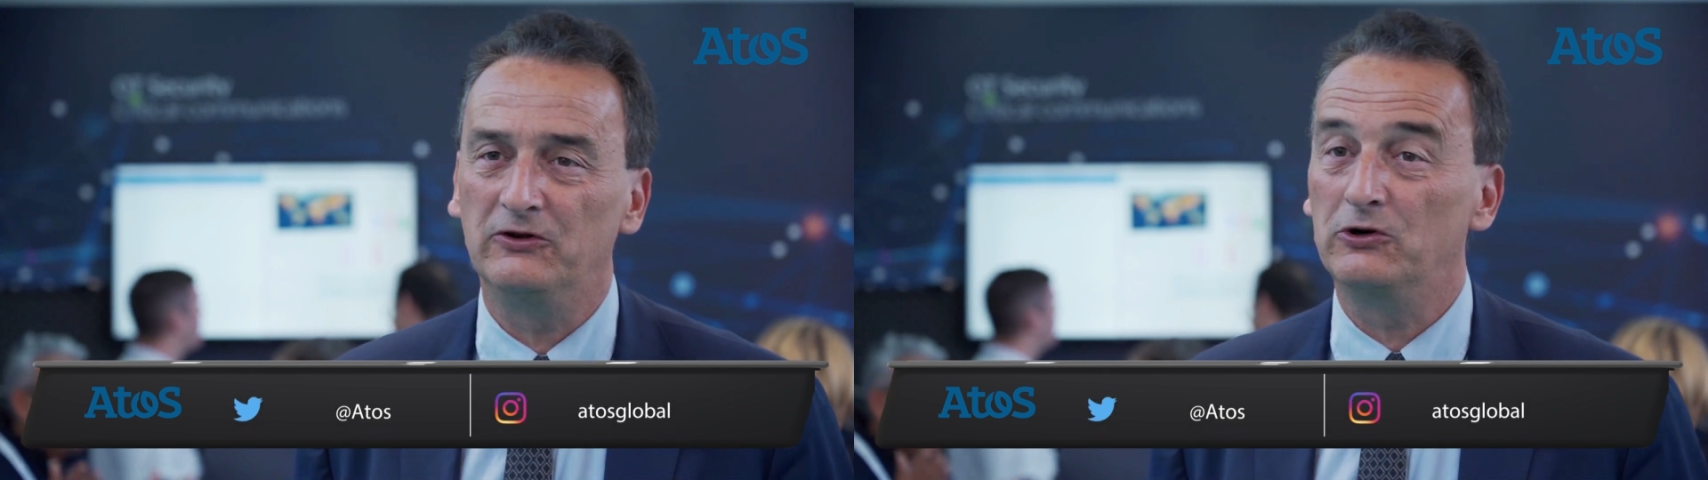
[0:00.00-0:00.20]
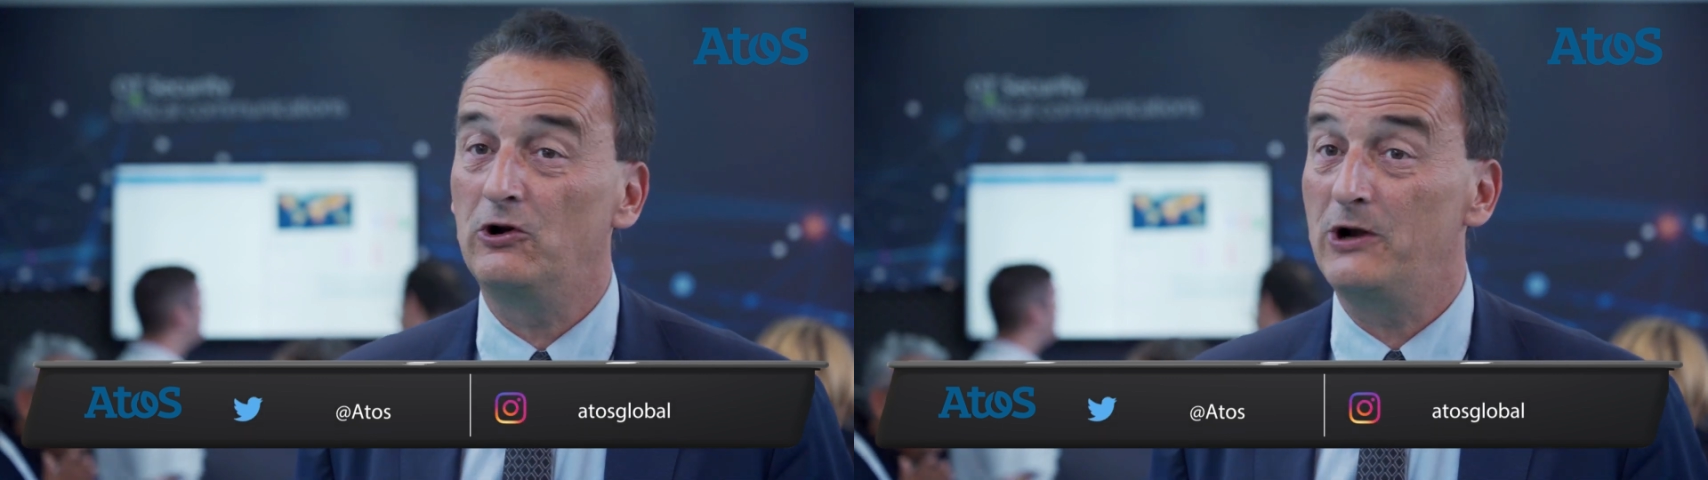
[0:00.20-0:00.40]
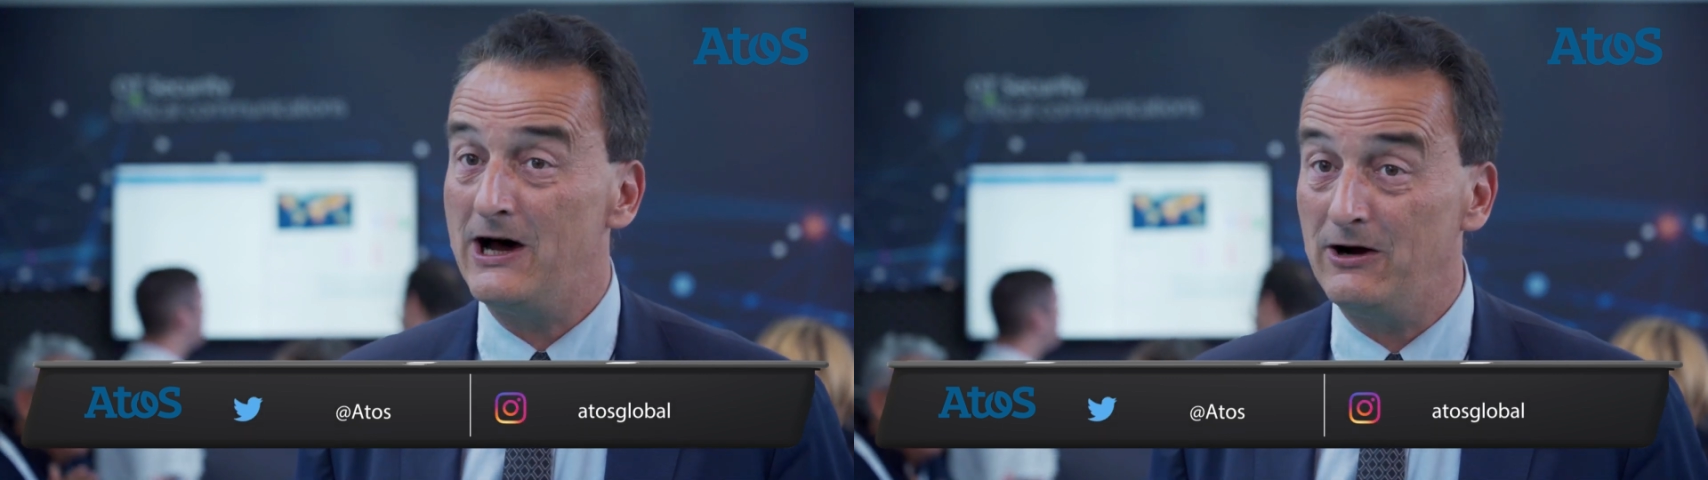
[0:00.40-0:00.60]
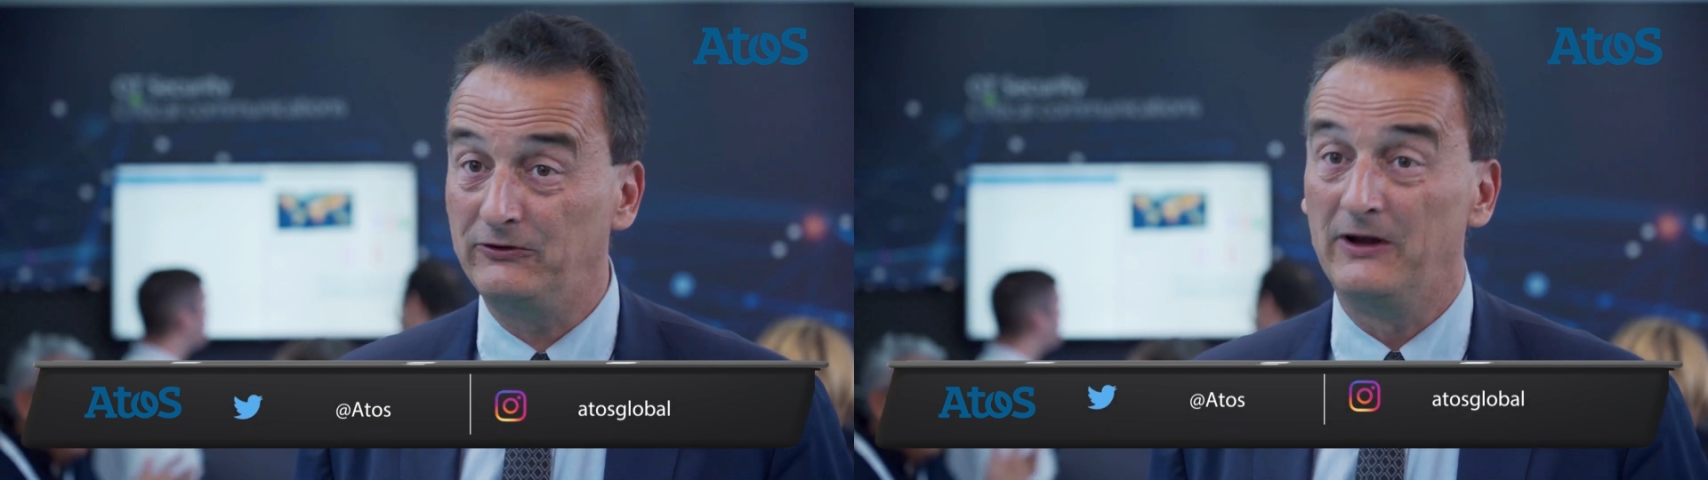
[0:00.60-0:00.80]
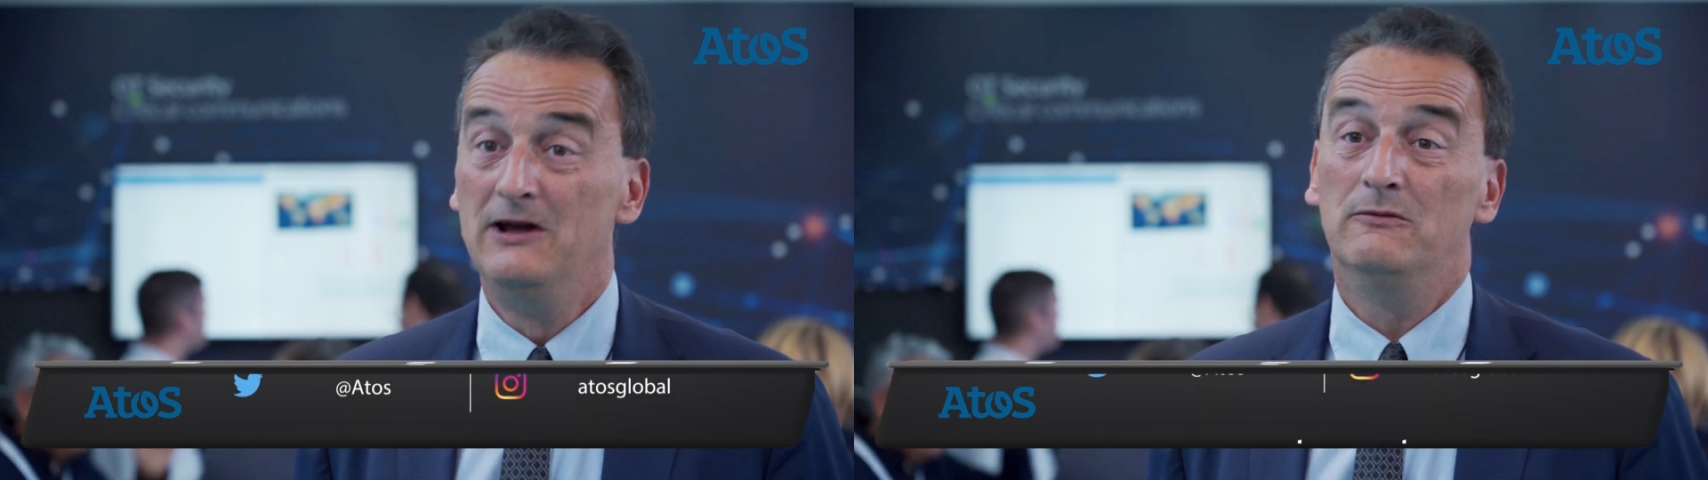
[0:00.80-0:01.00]
the cloud,
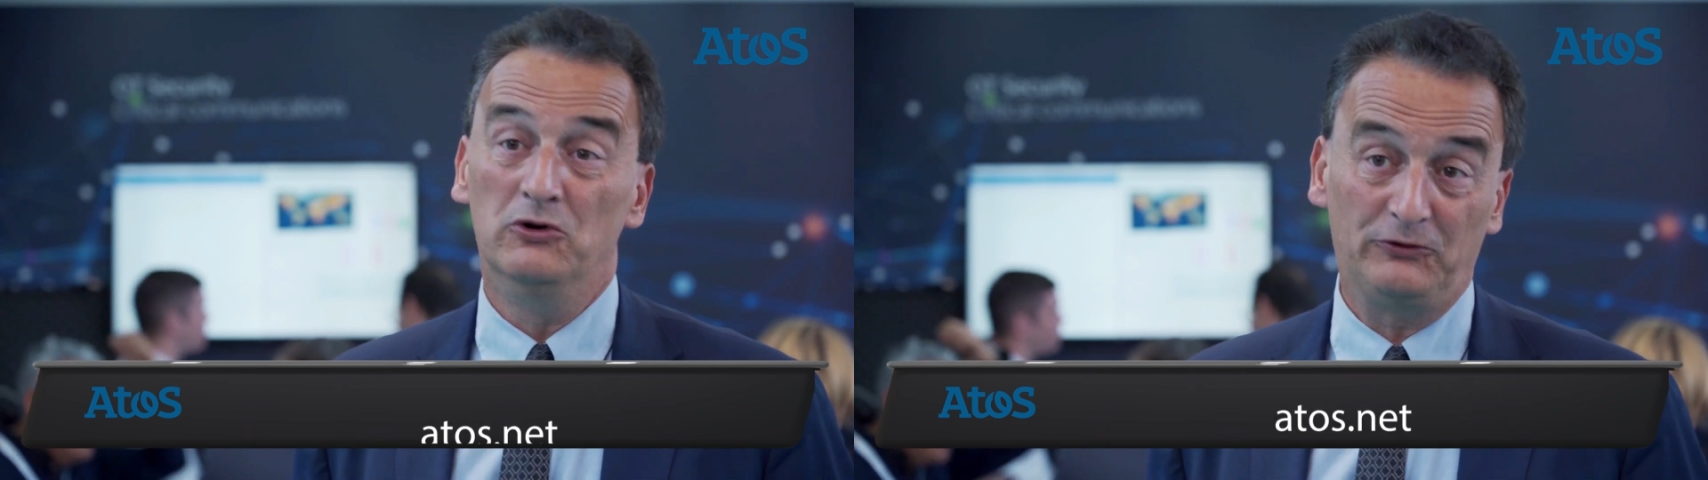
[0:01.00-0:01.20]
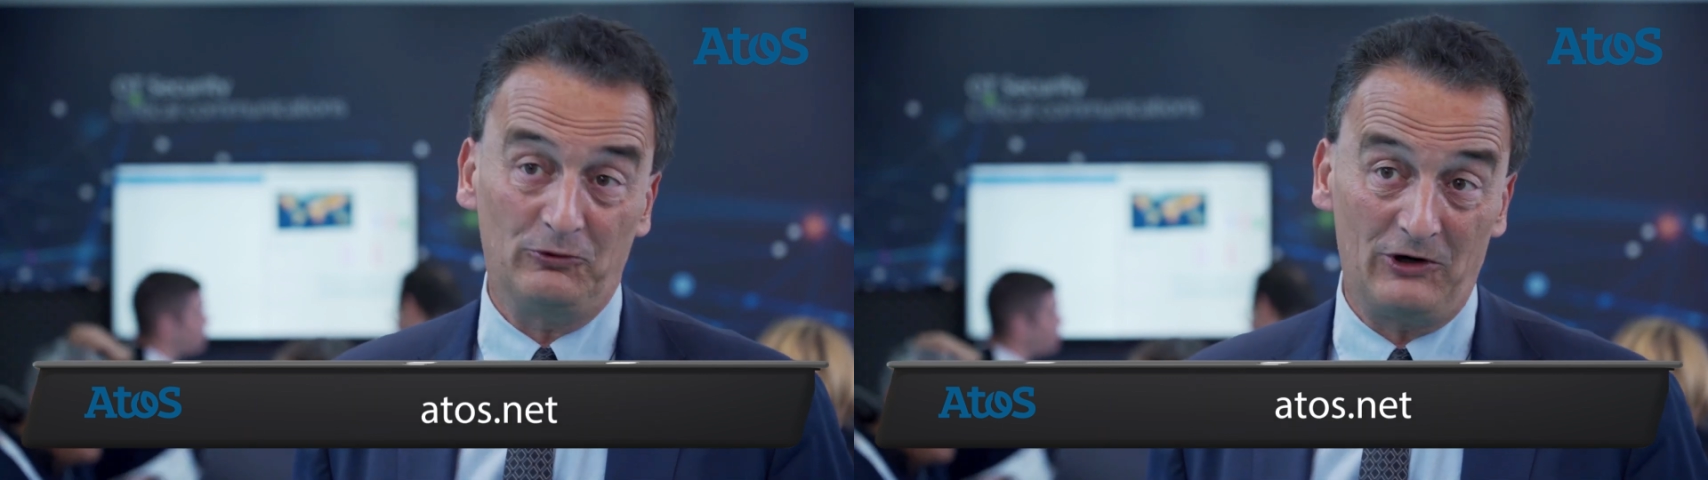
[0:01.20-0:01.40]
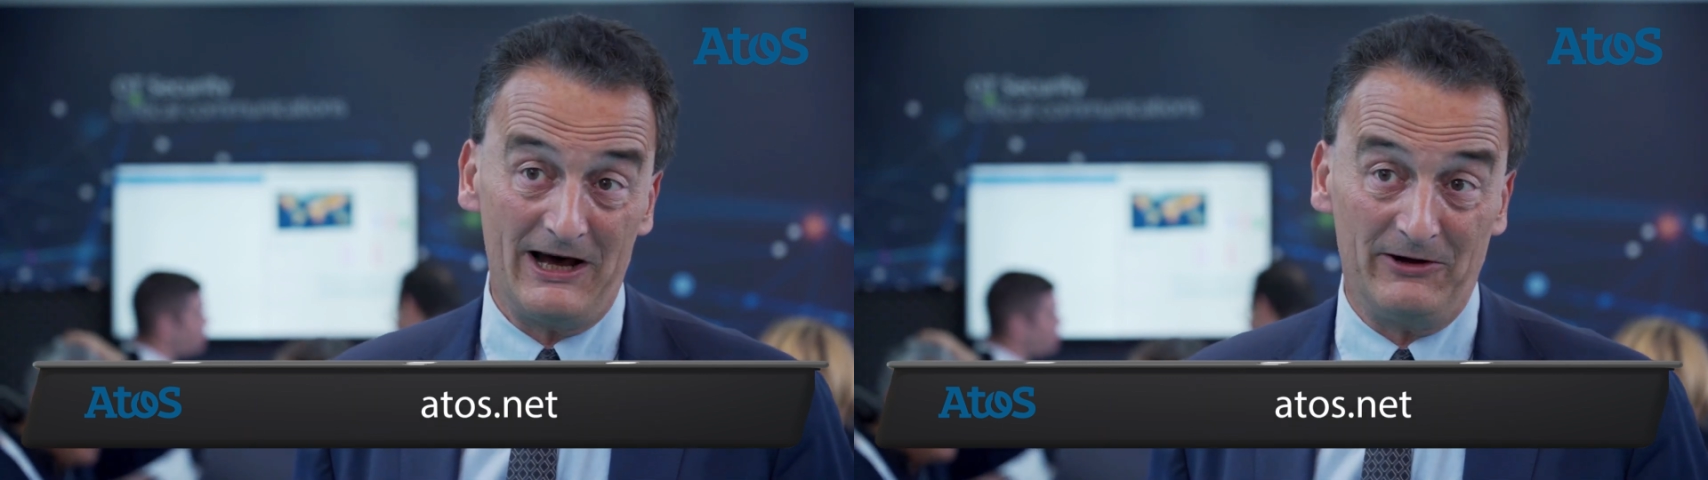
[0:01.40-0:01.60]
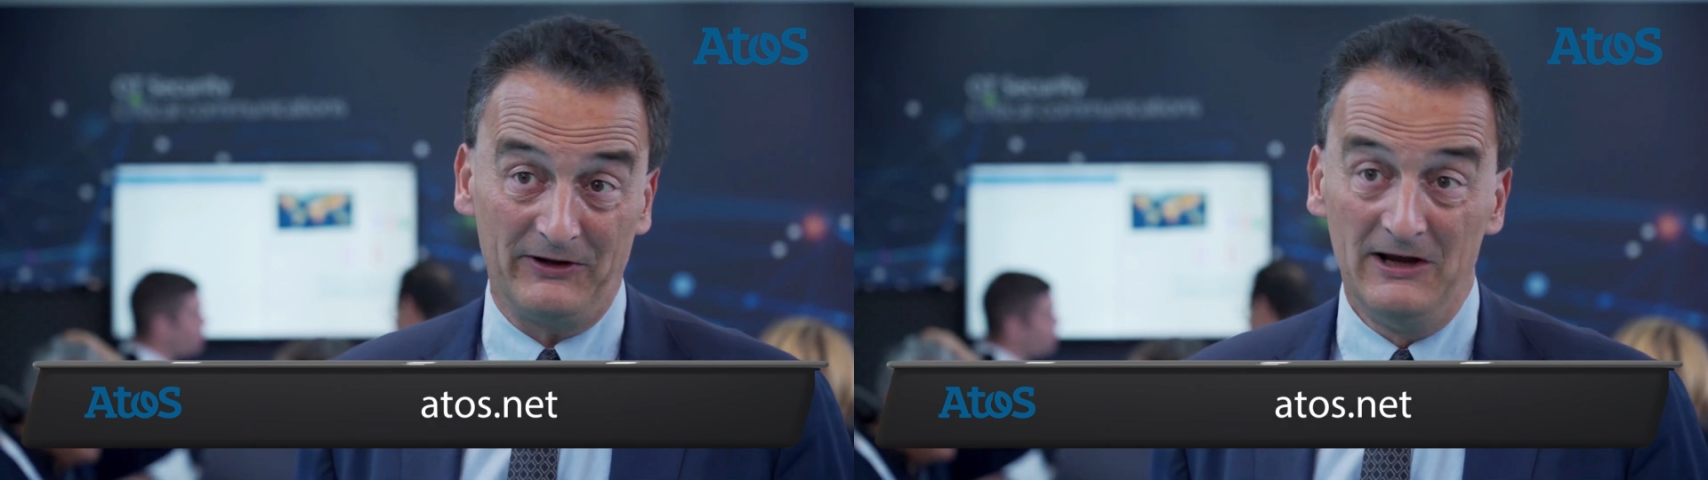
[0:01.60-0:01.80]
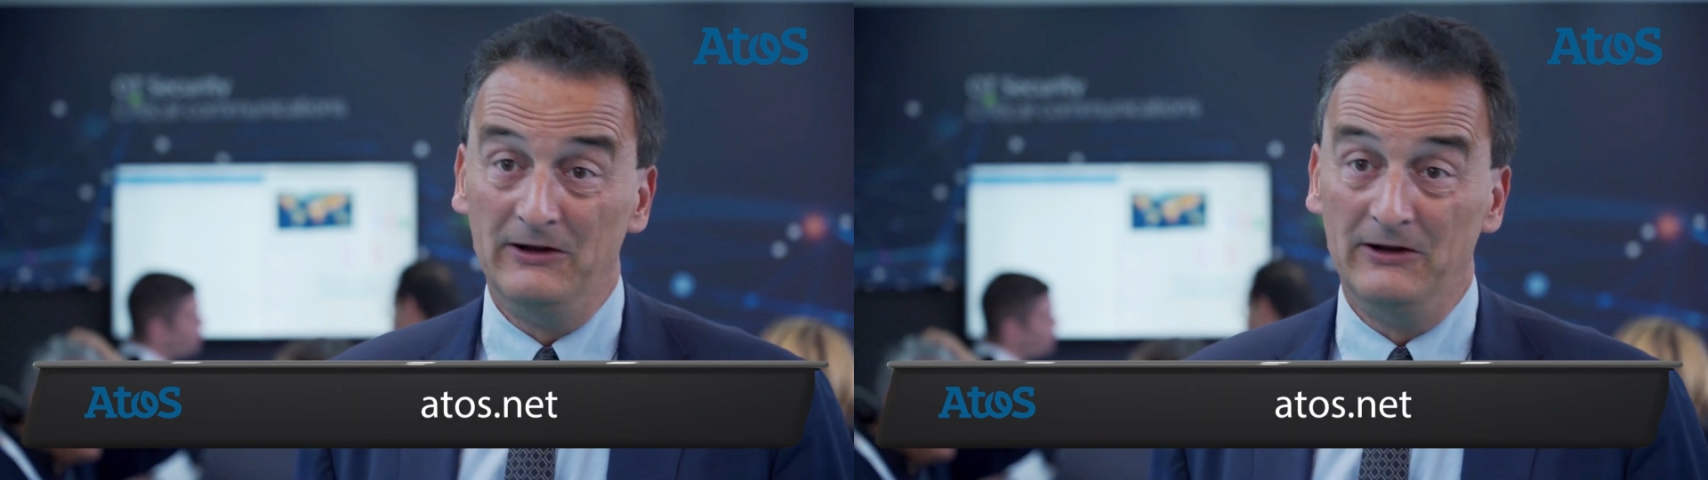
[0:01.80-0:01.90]
move to cloud.